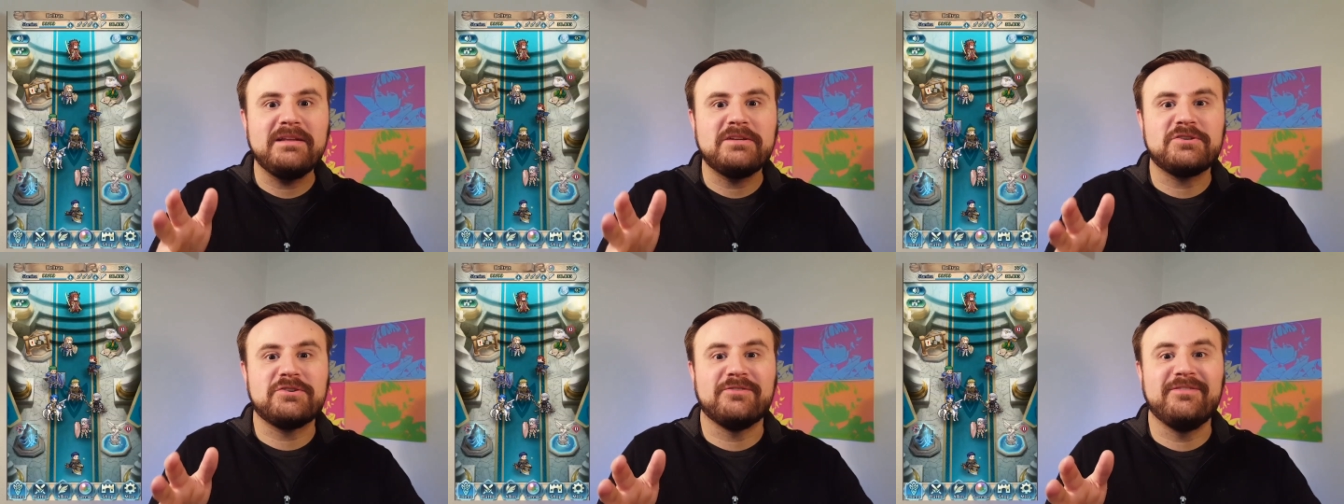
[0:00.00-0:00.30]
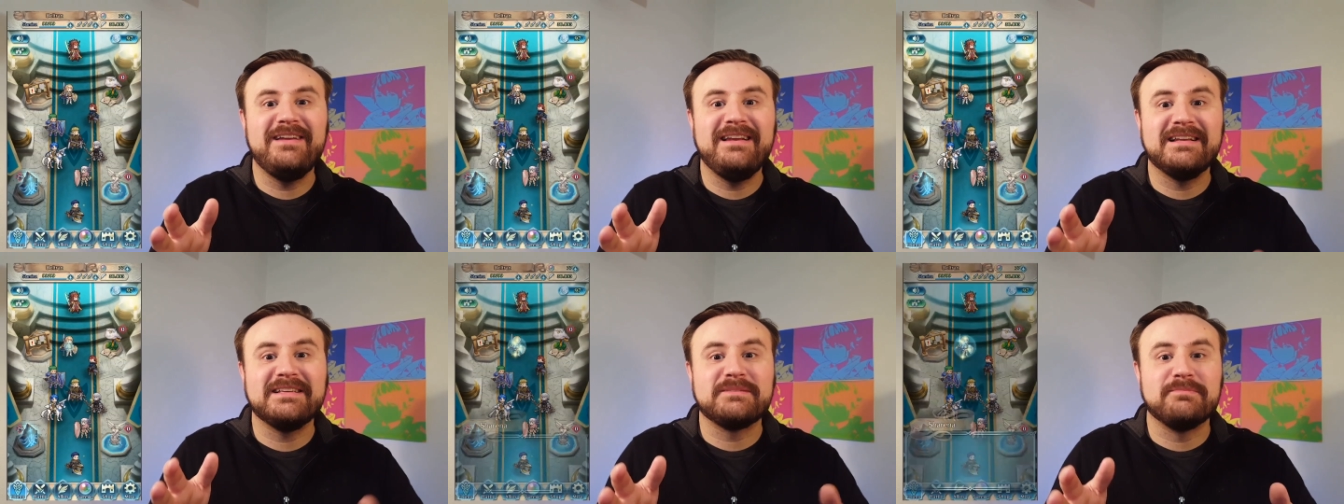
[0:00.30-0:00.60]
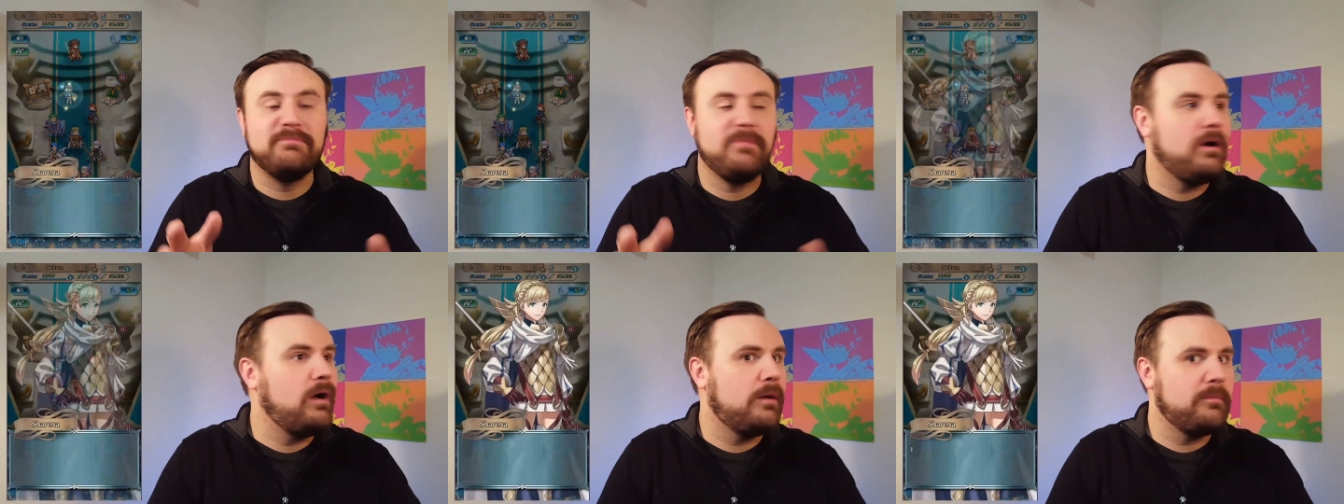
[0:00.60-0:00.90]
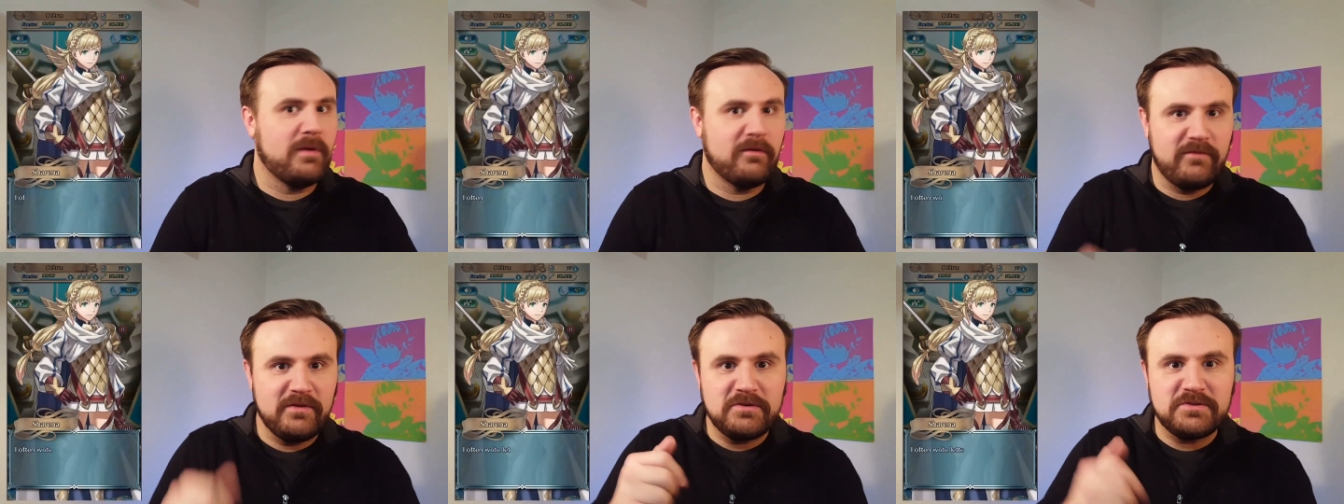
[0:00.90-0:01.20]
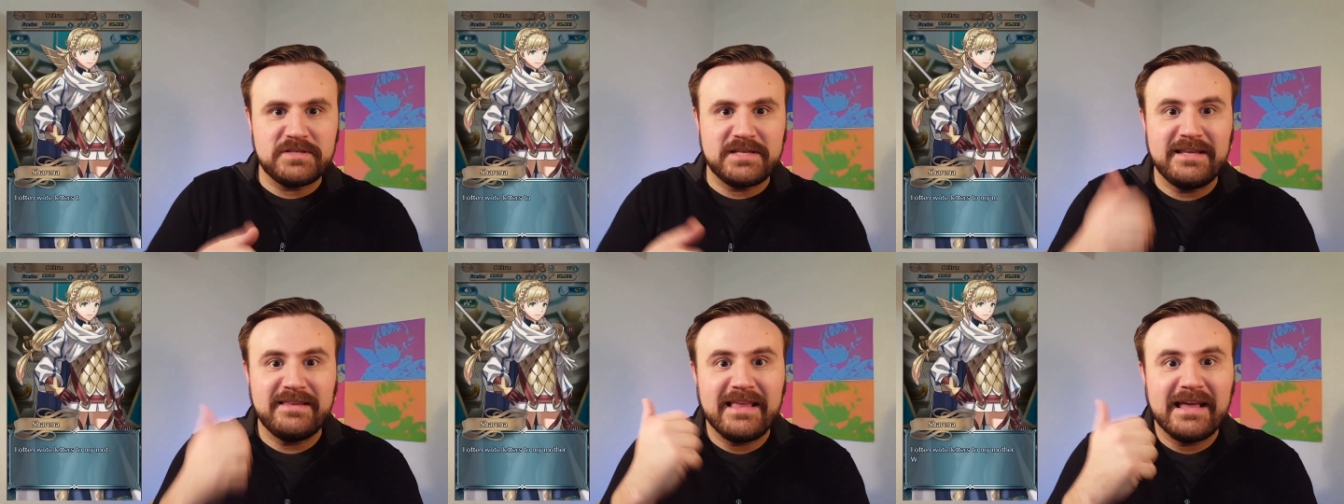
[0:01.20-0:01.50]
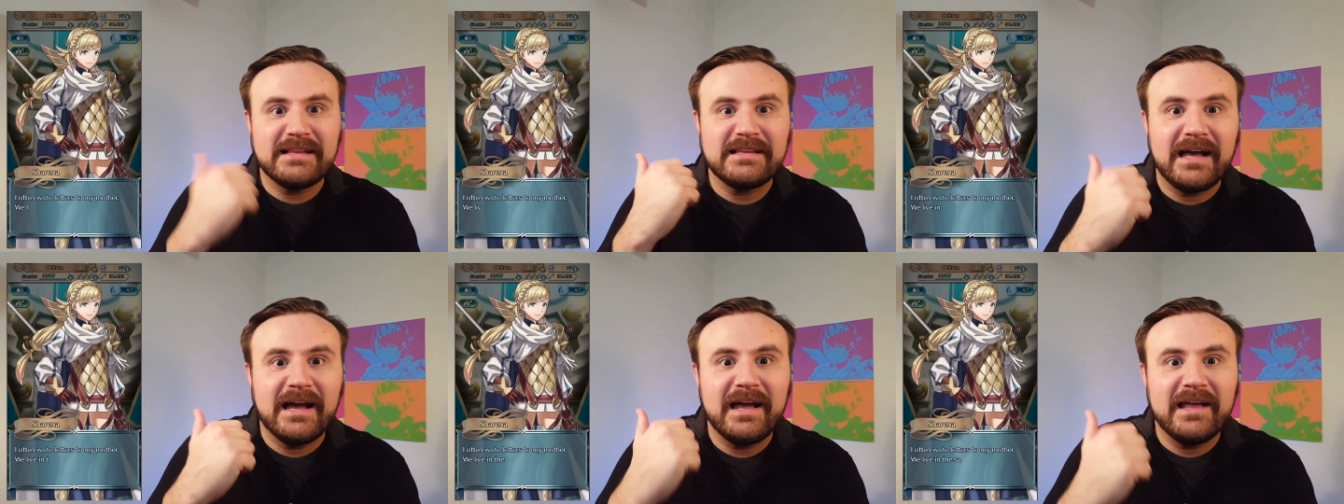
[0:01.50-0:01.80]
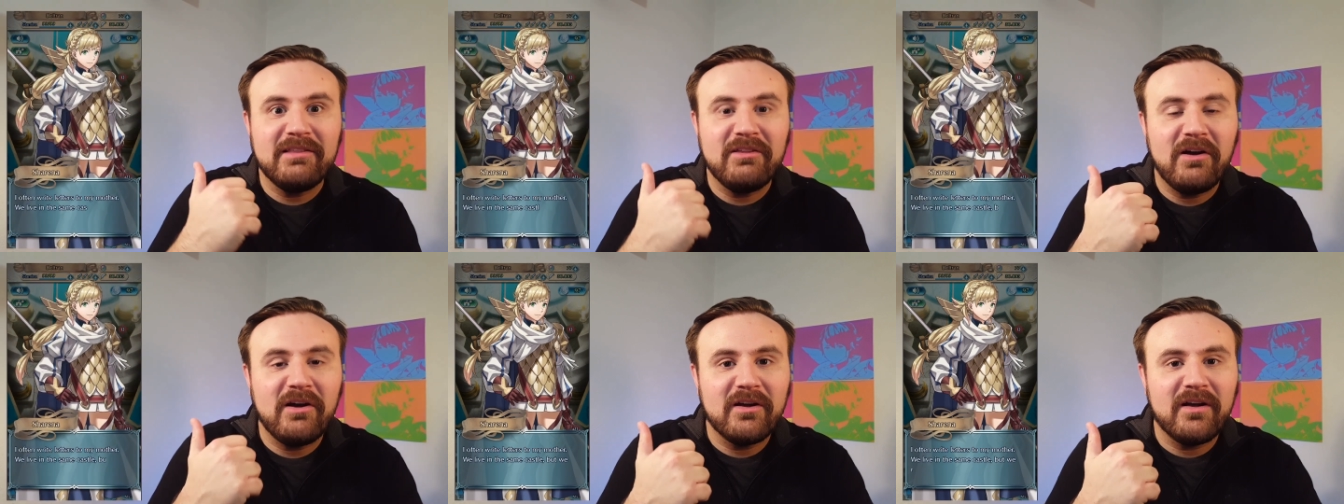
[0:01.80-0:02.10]
meet Sharina's mom. Have you seen that
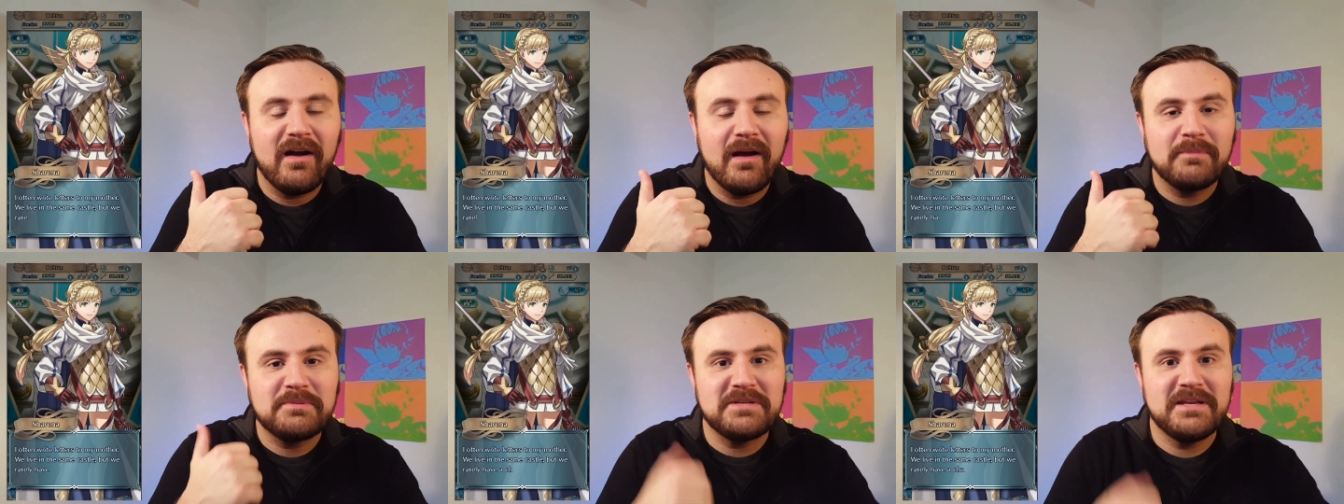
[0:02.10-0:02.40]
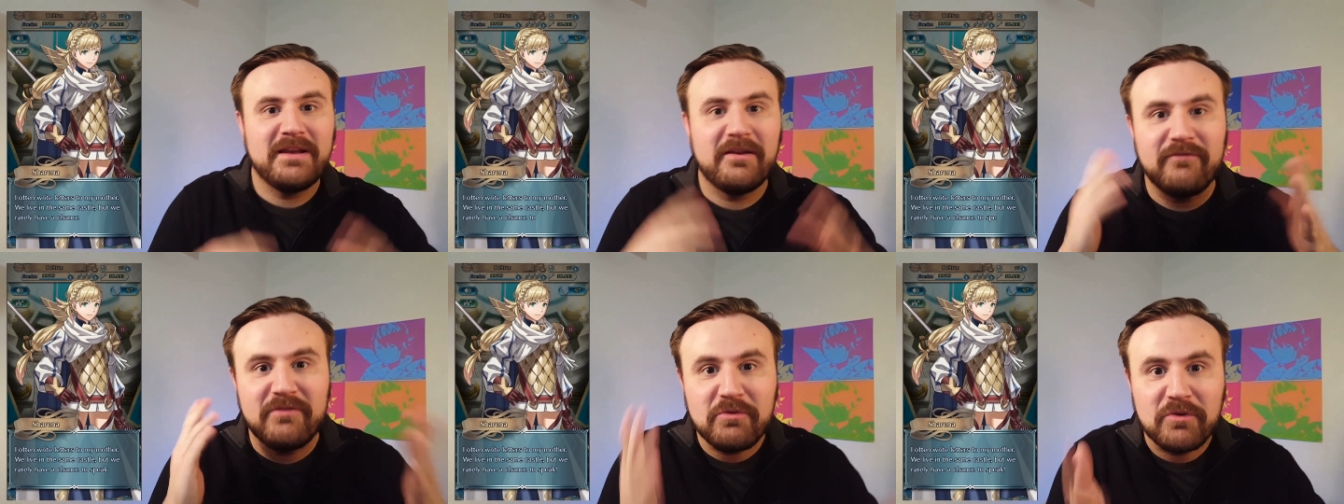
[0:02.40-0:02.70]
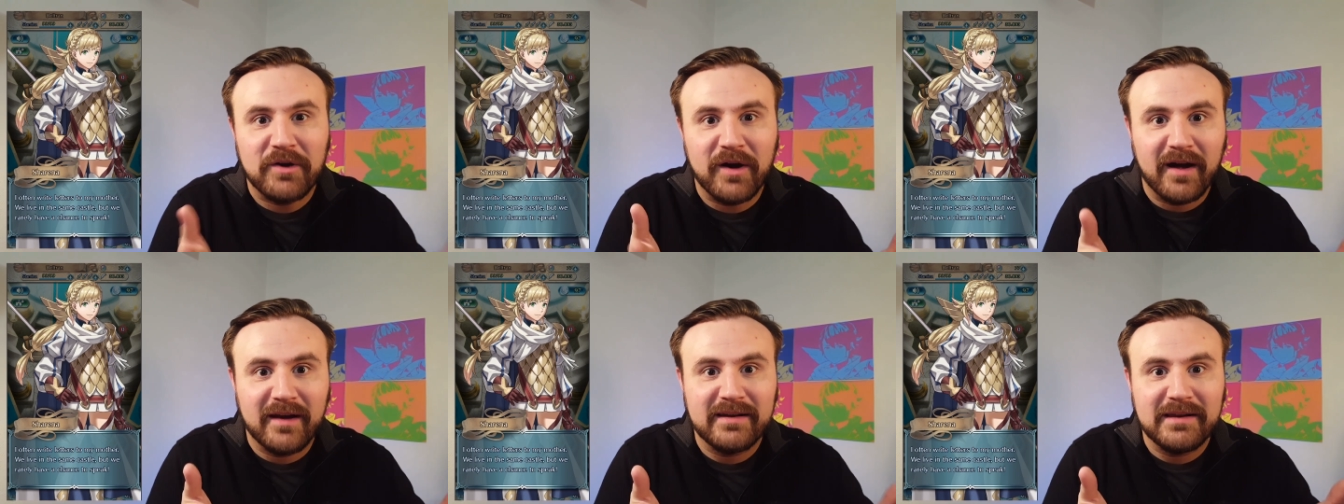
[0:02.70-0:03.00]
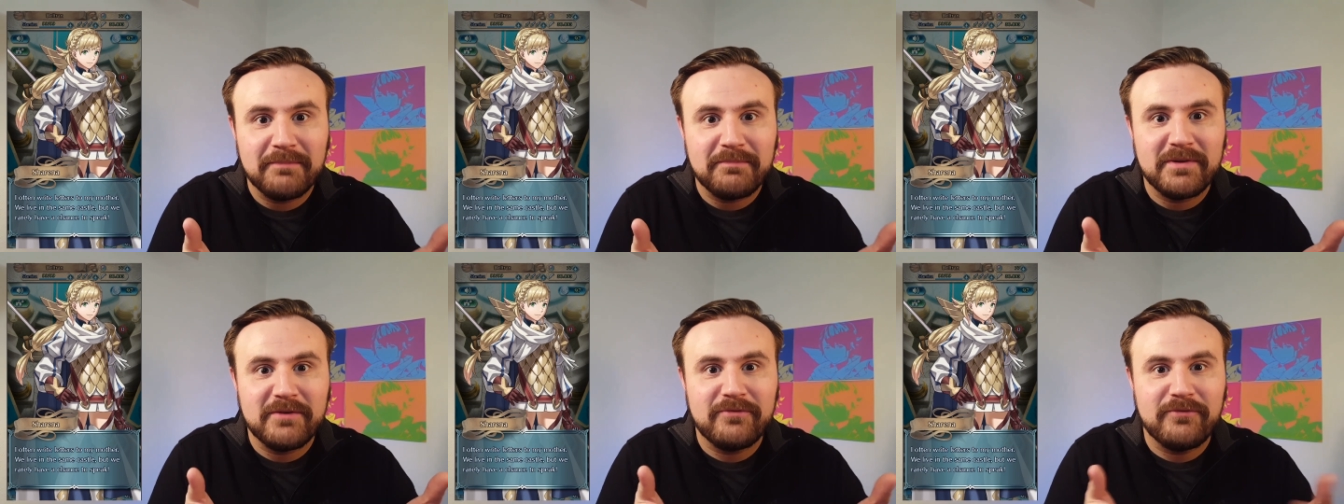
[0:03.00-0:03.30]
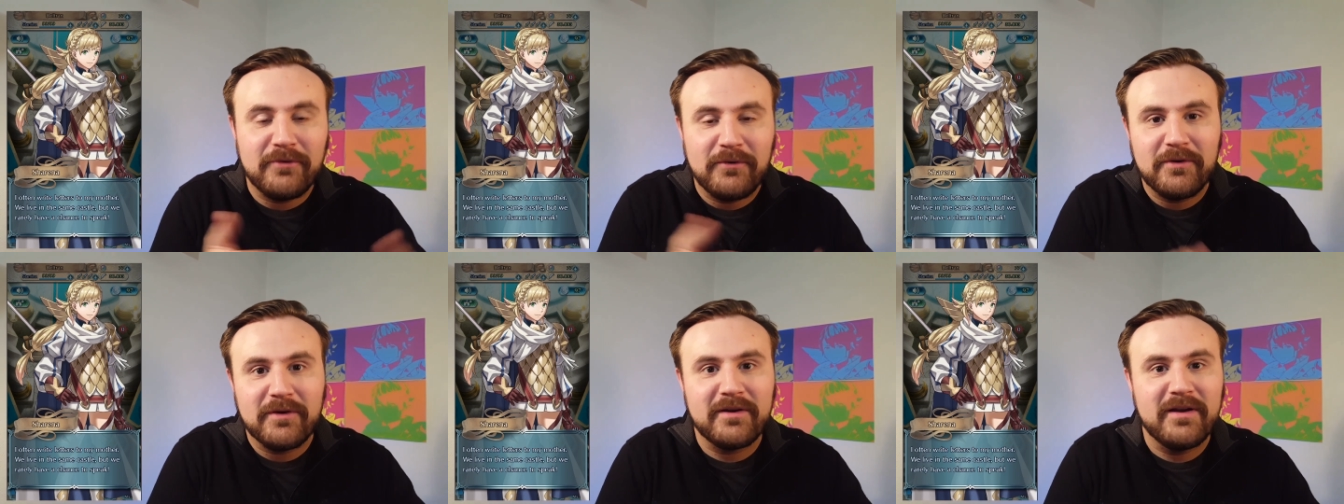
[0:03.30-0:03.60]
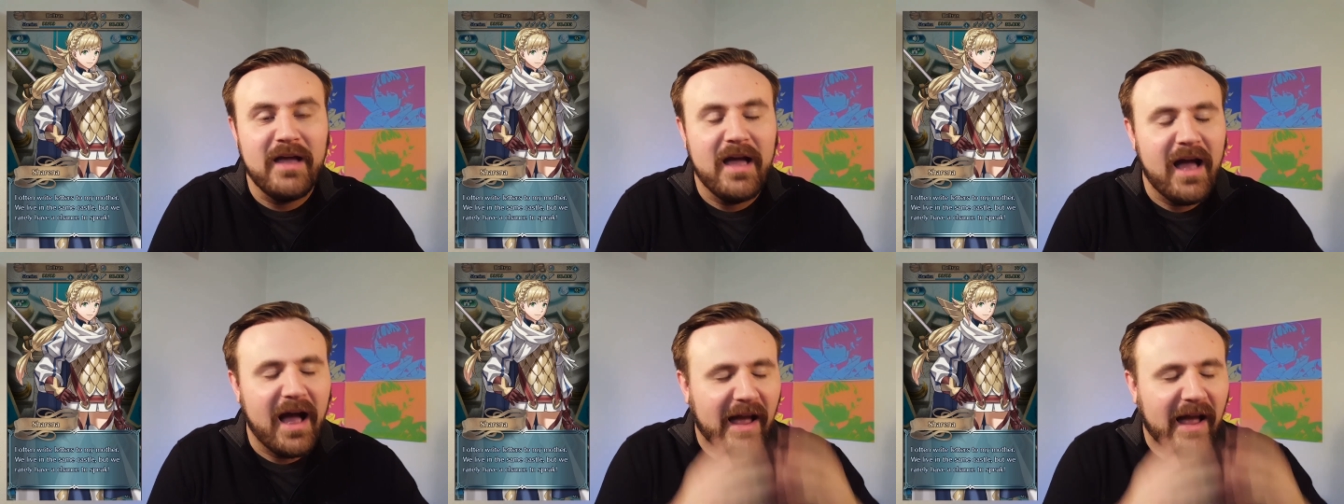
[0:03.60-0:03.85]
dialogue option? Have you gotten it before?